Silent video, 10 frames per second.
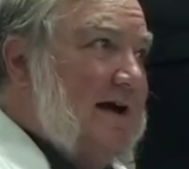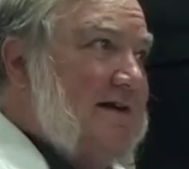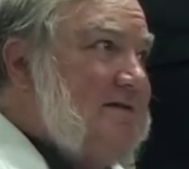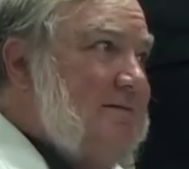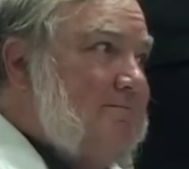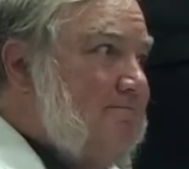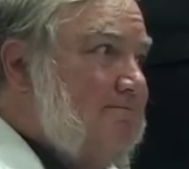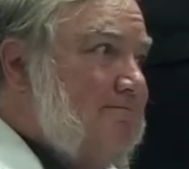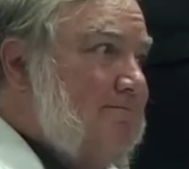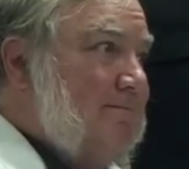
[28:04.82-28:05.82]
acid.
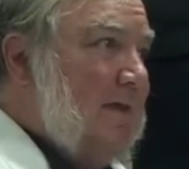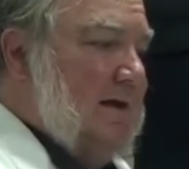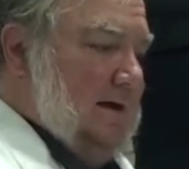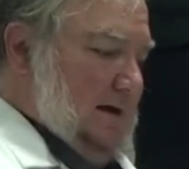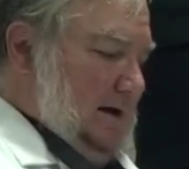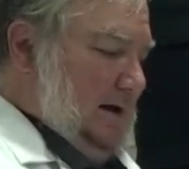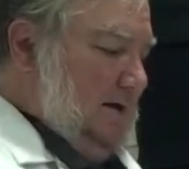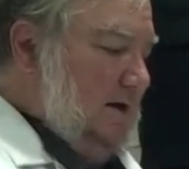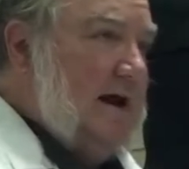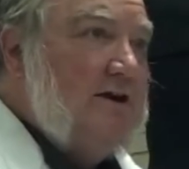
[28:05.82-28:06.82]

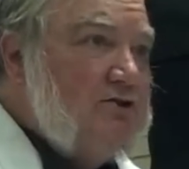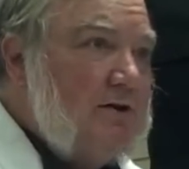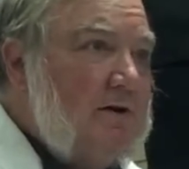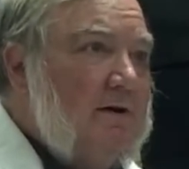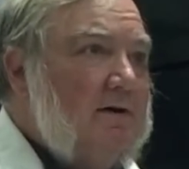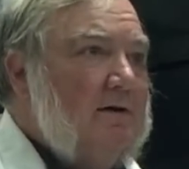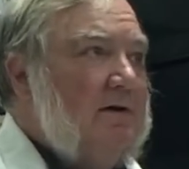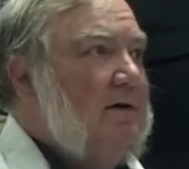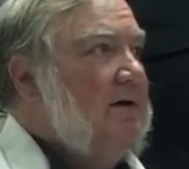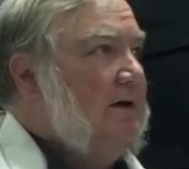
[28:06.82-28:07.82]
In nature,
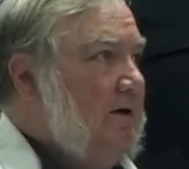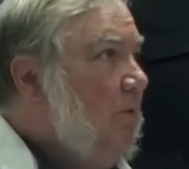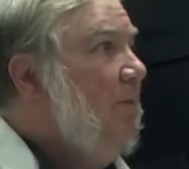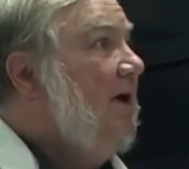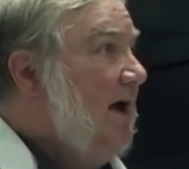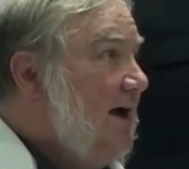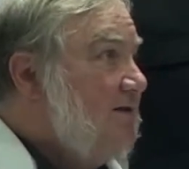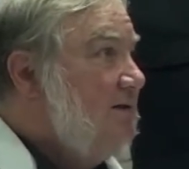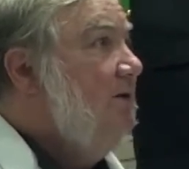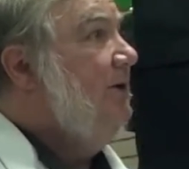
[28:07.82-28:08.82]
humic
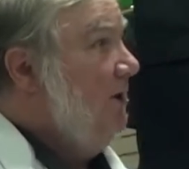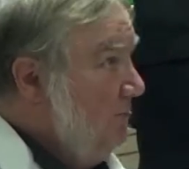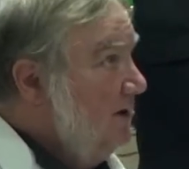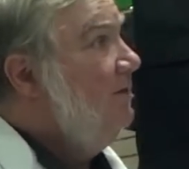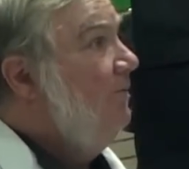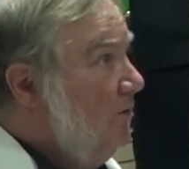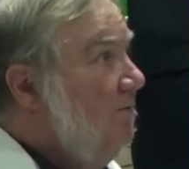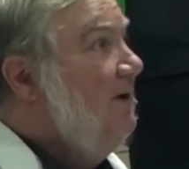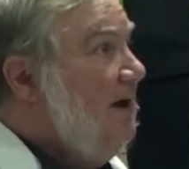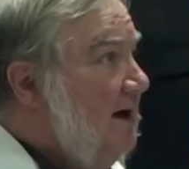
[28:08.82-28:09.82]
acid, humic and
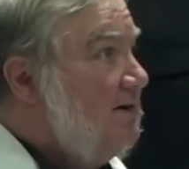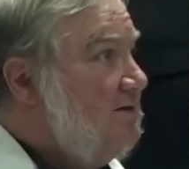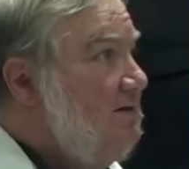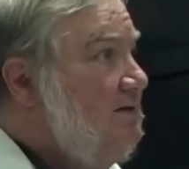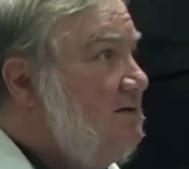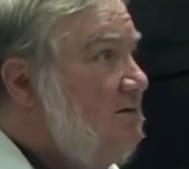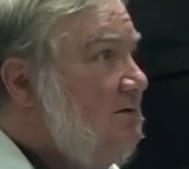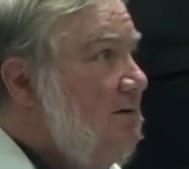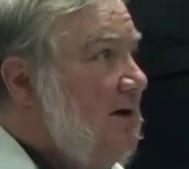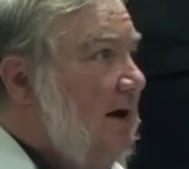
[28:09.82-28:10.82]
fulvic acids
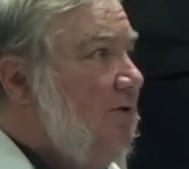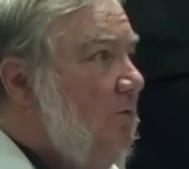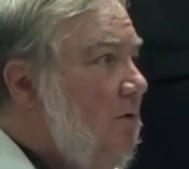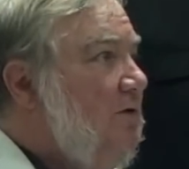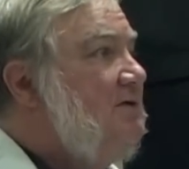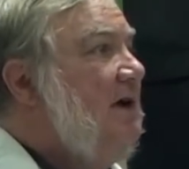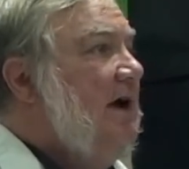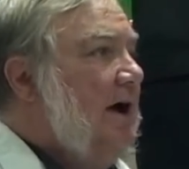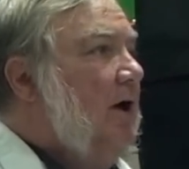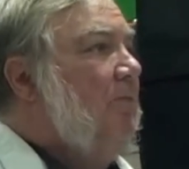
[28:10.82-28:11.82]
at the roots
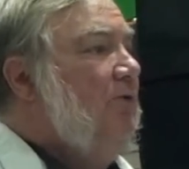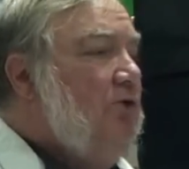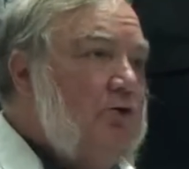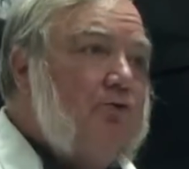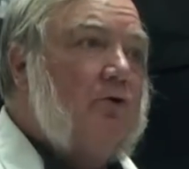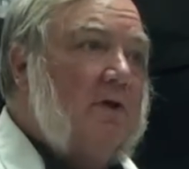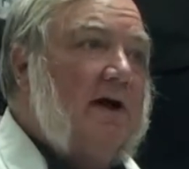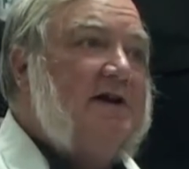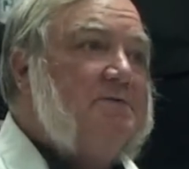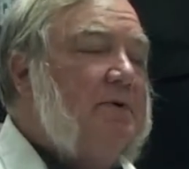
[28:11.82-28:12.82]
help
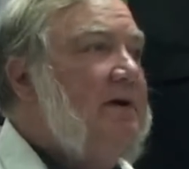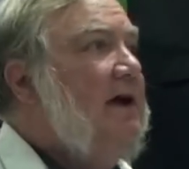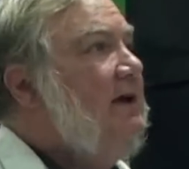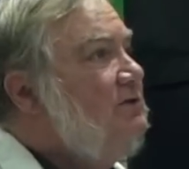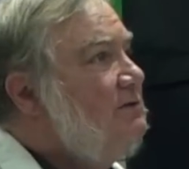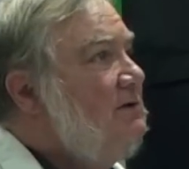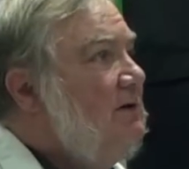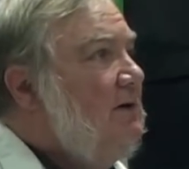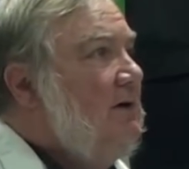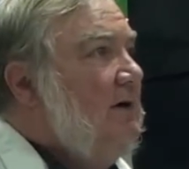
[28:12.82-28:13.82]
neutralize pH.
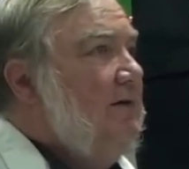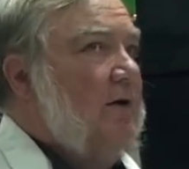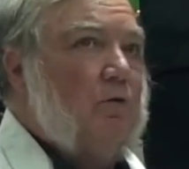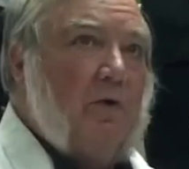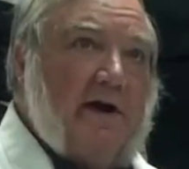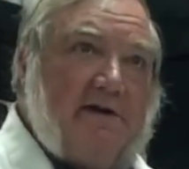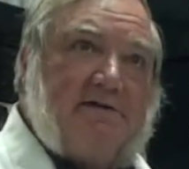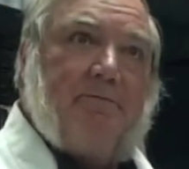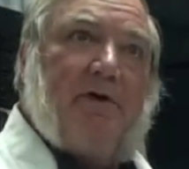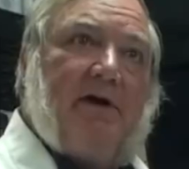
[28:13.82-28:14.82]
They'll raise
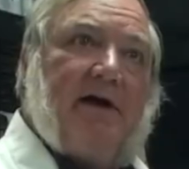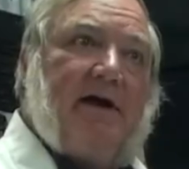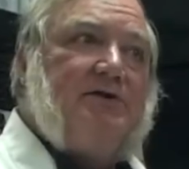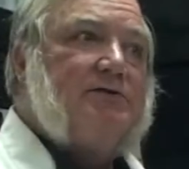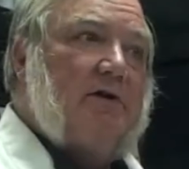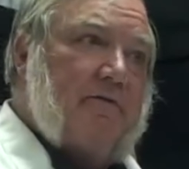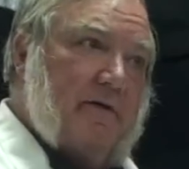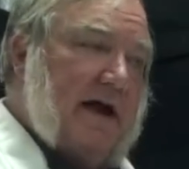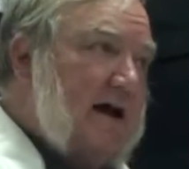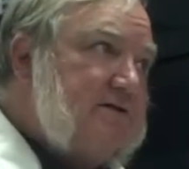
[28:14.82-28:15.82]
the pH of
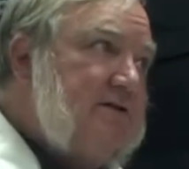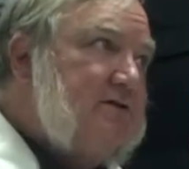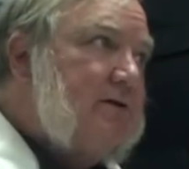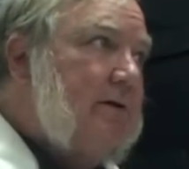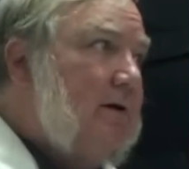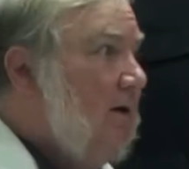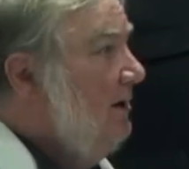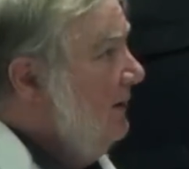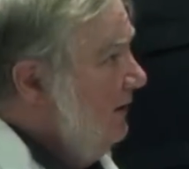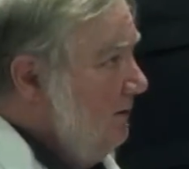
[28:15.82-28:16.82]
acid soil
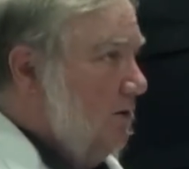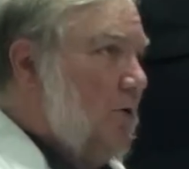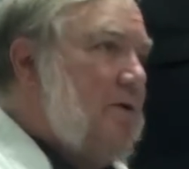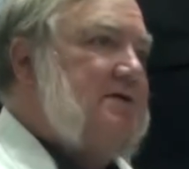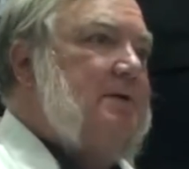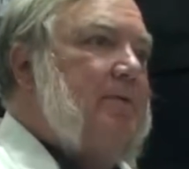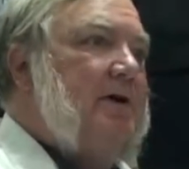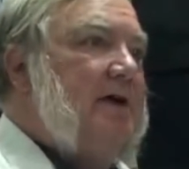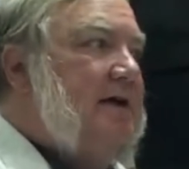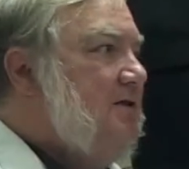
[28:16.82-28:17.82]
and lowers the
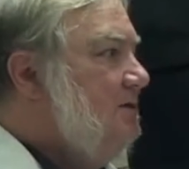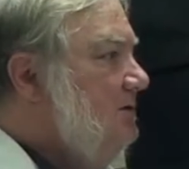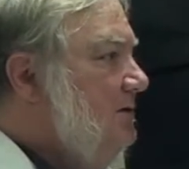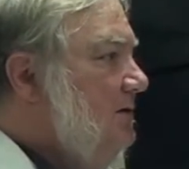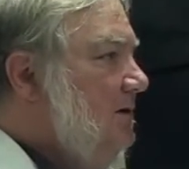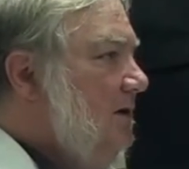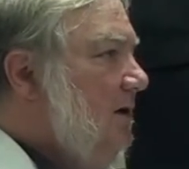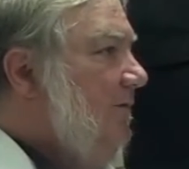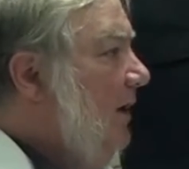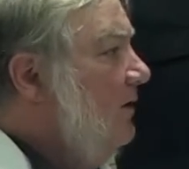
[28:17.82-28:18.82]
pH
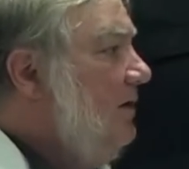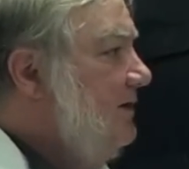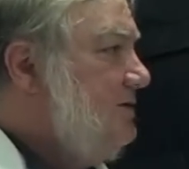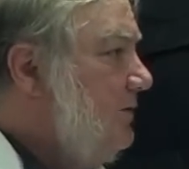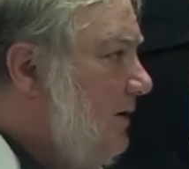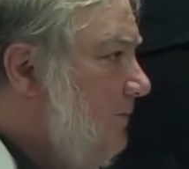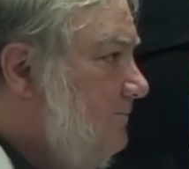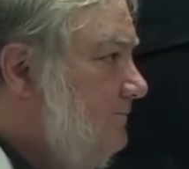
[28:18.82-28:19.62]
of alkaline soil.